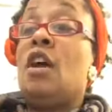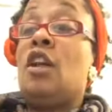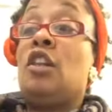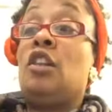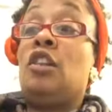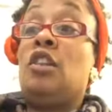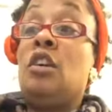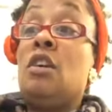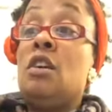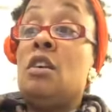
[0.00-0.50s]

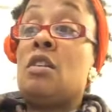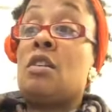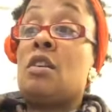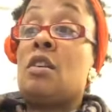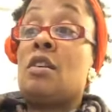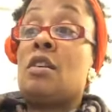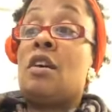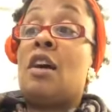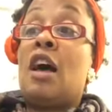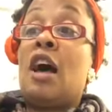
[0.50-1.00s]
Look,
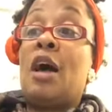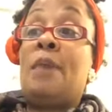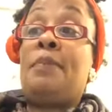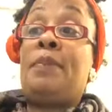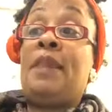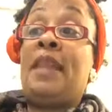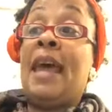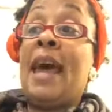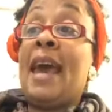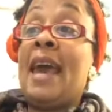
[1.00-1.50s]
a
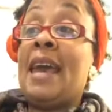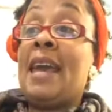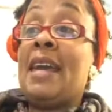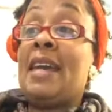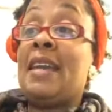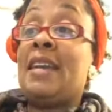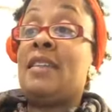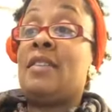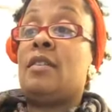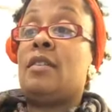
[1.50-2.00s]

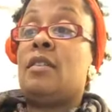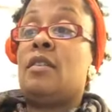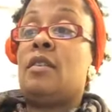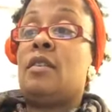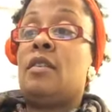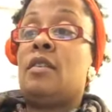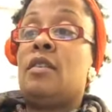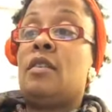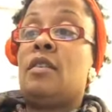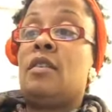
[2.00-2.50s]
plane!
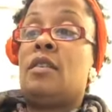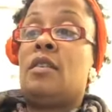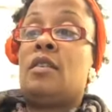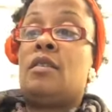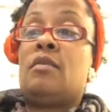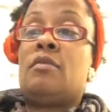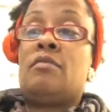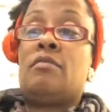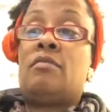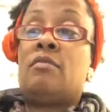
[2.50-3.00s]

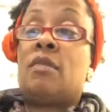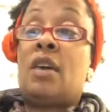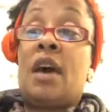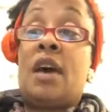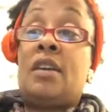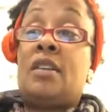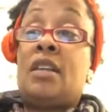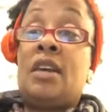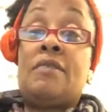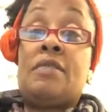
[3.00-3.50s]
I
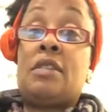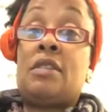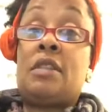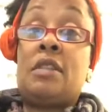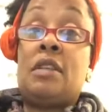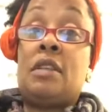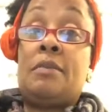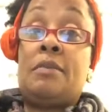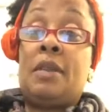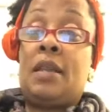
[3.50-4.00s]
had never
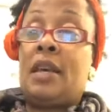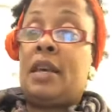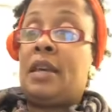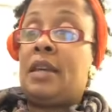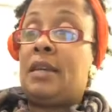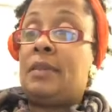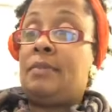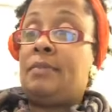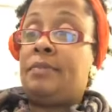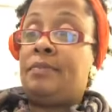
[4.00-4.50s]
seen a
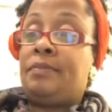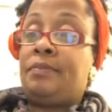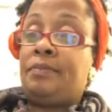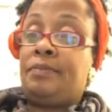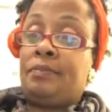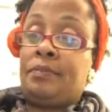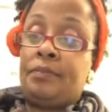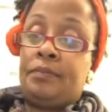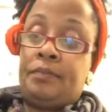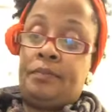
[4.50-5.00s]
plane.
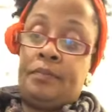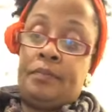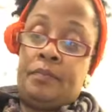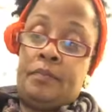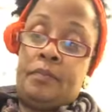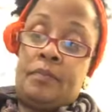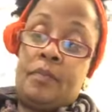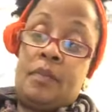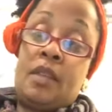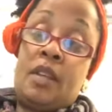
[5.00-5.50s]

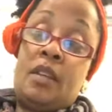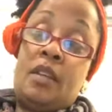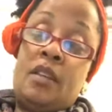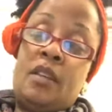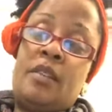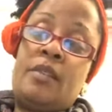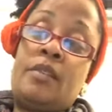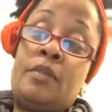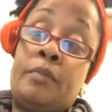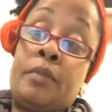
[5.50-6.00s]

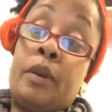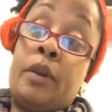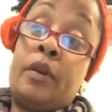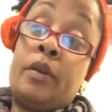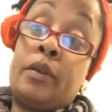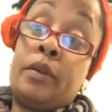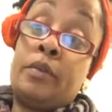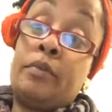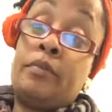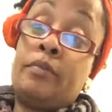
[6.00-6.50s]
It's a
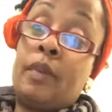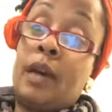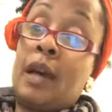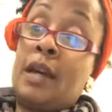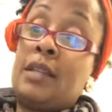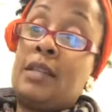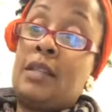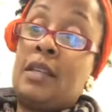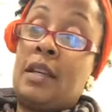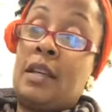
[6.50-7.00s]
bird,
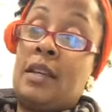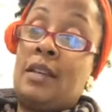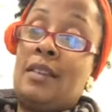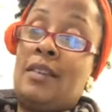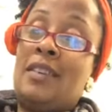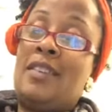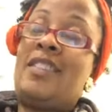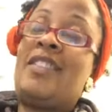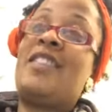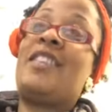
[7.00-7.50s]
I said.
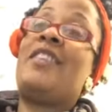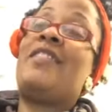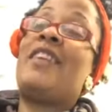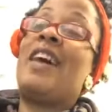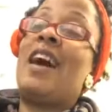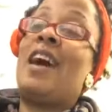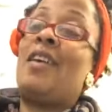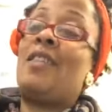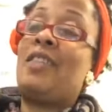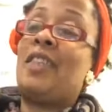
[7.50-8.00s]
The
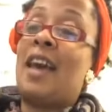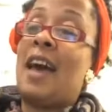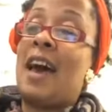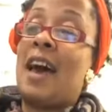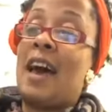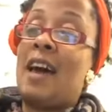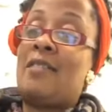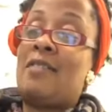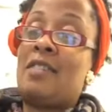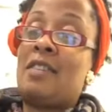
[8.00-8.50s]
crowd
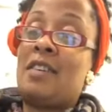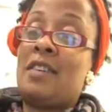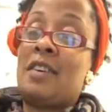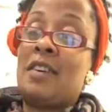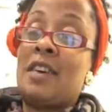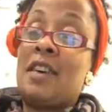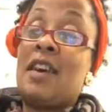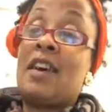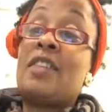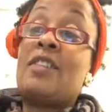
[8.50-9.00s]
laughed.
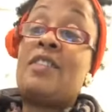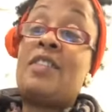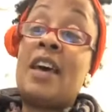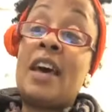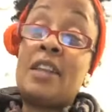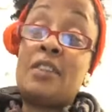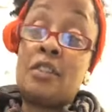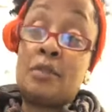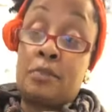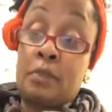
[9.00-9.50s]

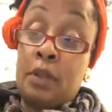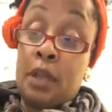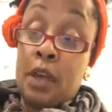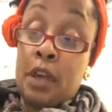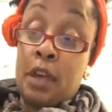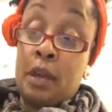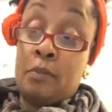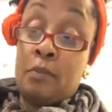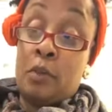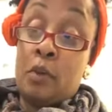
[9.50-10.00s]
That's a
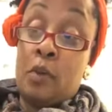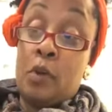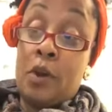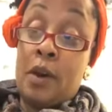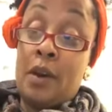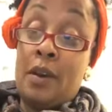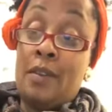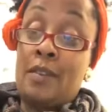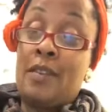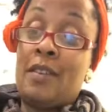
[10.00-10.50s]
plane,
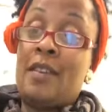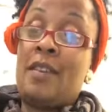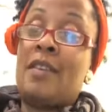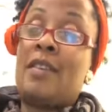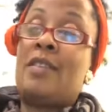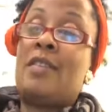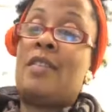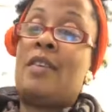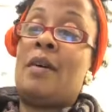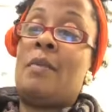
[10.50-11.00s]
boy,
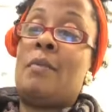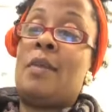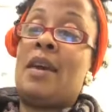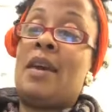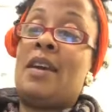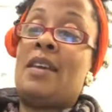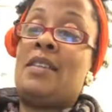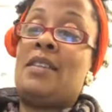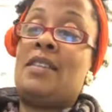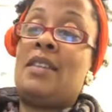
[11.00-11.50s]
a
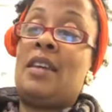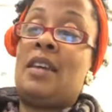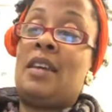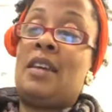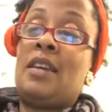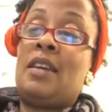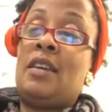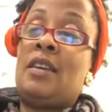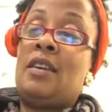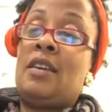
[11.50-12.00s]
man
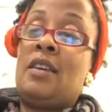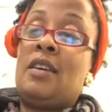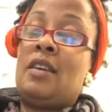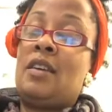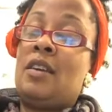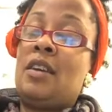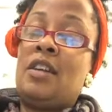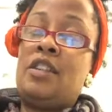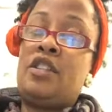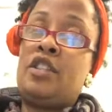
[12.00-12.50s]
said.
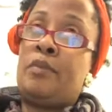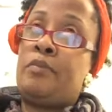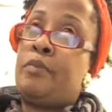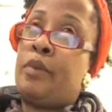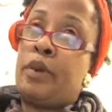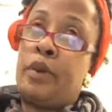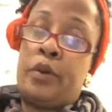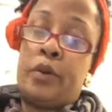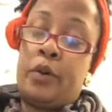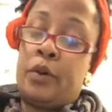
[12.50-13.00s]
It's a
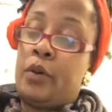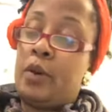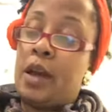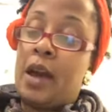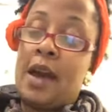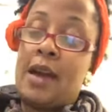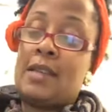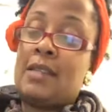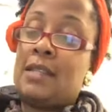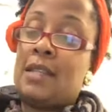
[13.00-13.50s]
bird,
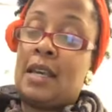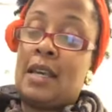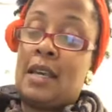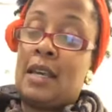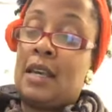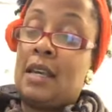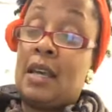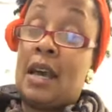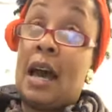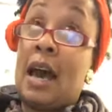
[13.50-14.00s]
I
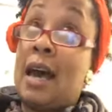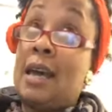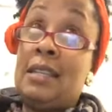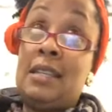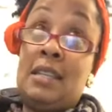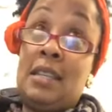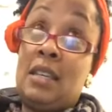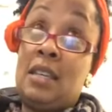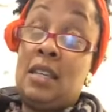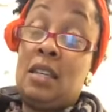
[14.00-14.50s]
said. I
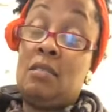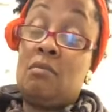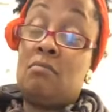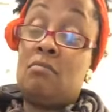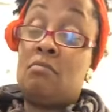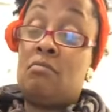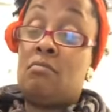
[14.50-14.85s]
see it.